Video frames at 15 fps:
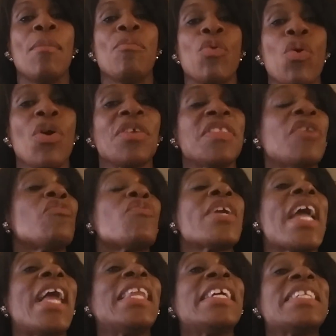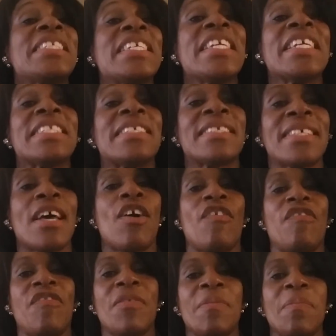more than reality
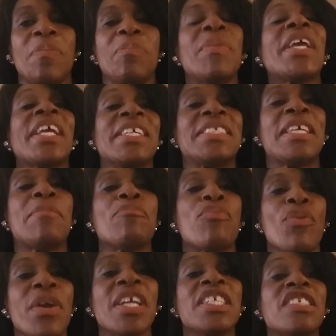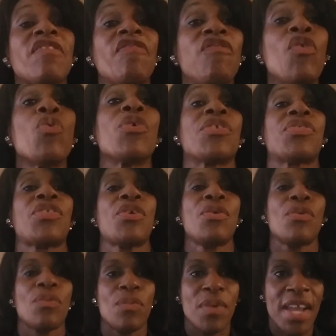itself because it brings forth
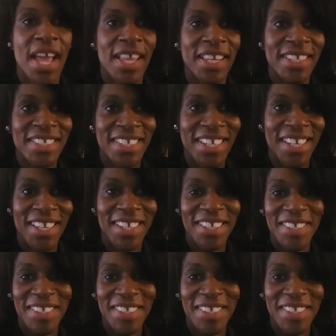reality.